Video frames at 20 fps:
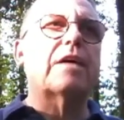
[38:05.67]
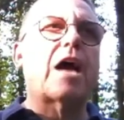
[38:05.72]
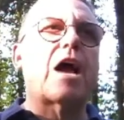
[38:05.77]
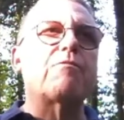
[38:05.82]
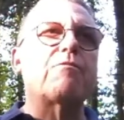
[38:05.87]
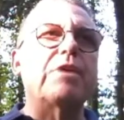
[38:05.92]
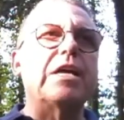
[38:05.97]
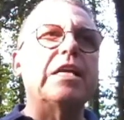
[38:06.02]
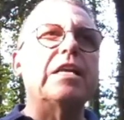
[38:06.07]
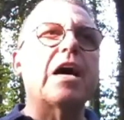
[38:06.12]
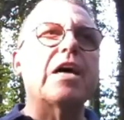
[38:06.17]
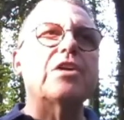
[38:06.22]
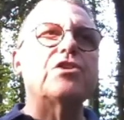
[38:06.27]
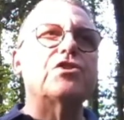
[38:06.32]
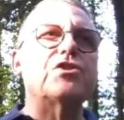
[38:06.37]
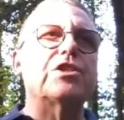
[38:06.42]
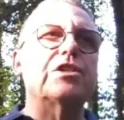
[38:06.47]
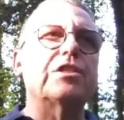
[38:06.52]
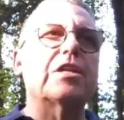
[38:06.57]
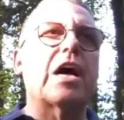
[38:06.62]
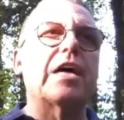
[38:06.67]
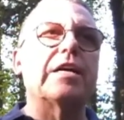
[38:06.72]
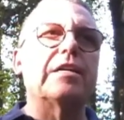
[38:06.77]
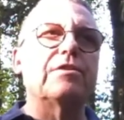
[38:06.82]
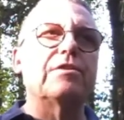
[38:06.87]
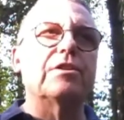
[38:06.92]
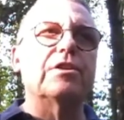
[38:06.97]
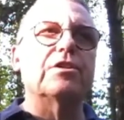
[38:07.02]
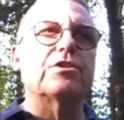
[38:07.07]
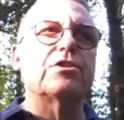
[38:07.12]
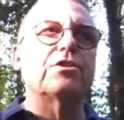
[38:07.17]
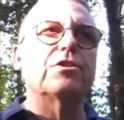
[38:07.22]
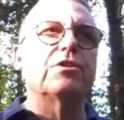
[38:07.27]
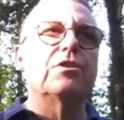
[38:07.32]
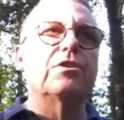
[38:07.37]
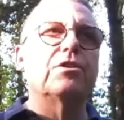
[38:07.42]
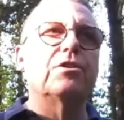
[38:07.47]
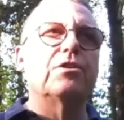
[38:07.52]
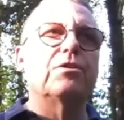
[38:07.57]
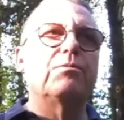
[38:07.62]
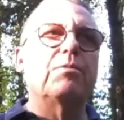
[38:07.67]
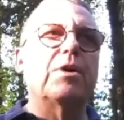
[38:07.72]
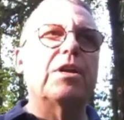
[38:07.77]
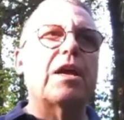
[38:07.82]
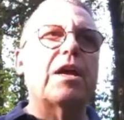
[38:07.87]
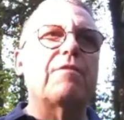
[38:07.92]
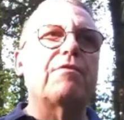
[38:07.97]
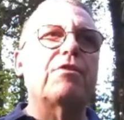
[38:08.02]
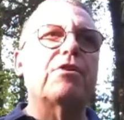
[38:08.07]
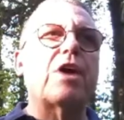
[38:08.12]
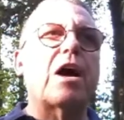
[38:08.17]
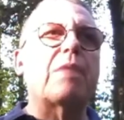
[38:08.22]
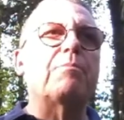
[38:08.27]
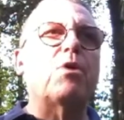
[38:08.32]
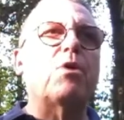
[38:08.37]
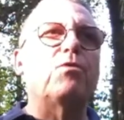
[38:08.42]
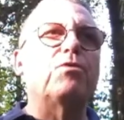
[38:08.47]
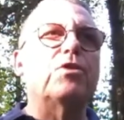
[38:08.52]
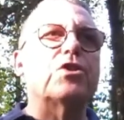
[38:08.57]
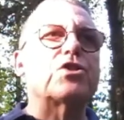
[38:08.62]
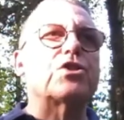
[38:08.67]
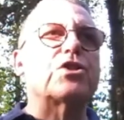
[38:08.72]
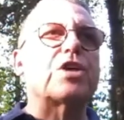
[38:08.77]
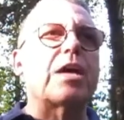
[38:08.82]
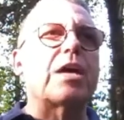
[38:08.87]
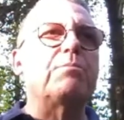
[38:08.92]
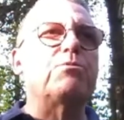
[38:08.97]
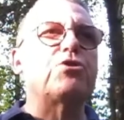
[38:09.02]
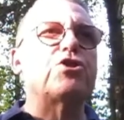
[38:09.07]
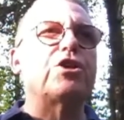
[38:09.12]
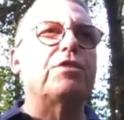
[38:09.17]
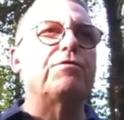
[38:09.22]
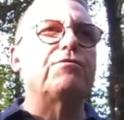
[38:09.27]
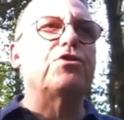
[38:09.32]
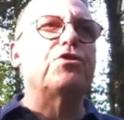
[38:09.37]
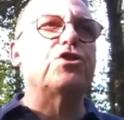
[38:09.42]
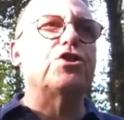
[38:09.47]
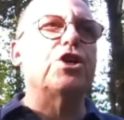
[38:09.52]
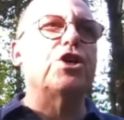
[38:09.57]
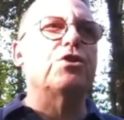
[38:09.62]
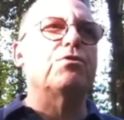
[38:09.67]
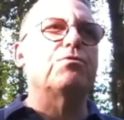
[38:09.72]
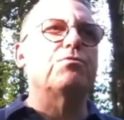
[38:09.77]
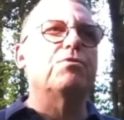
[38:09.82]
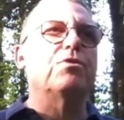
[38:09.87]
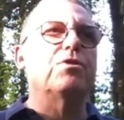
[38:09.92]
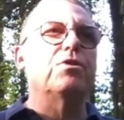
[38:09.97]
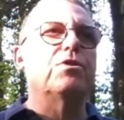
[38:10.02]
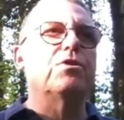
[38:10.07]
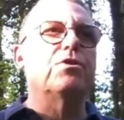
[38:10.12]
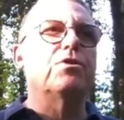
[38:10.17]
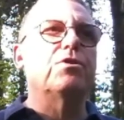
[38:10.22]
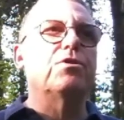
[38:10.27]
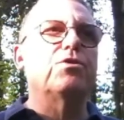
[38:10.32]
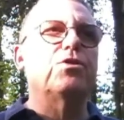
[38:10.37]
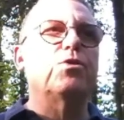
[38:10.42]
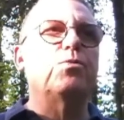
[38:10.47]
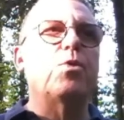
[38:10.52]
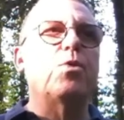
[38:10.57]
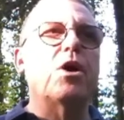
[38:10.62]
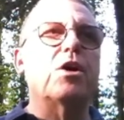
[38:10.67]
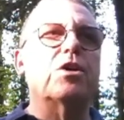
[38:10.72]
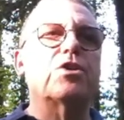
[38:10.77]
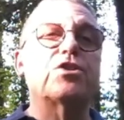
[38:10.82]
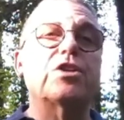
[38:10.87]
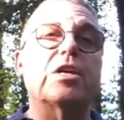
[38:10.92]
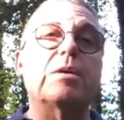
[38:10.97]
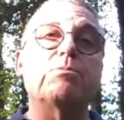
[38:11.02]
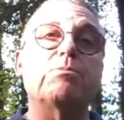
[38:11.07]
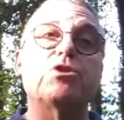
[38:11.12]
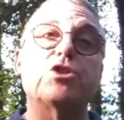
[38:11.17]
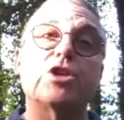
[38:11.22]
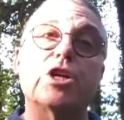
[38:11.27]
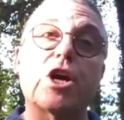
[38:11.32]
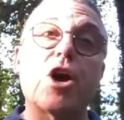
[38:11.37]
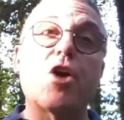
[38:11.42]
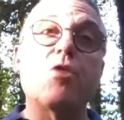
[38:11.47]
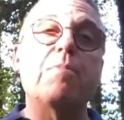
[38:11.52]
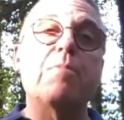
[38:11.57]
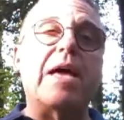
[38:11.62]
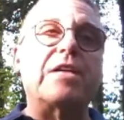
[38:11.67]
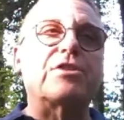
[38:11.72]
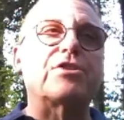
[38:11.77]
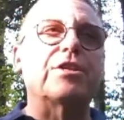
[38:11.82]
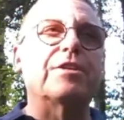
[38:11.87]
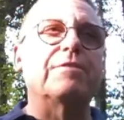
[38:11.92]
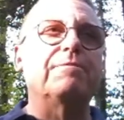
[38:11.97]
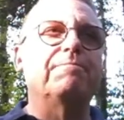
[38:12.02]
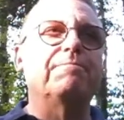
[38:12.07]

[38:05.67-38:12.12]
"I realise tonight that whenever I'm on the same shift as you, the work seems to go better."